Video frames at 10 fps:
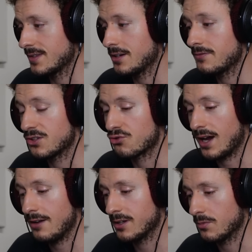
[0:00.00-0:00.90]
not even
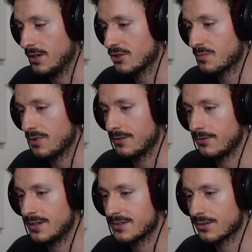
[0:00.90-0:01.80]
driving much, but if
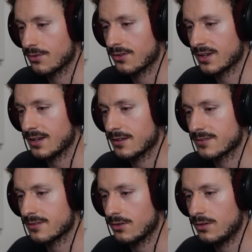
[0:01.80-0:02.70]
you listen to the kicking
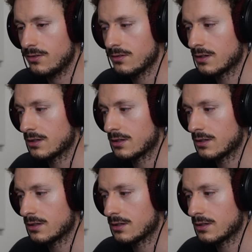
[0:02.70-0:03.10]
solo,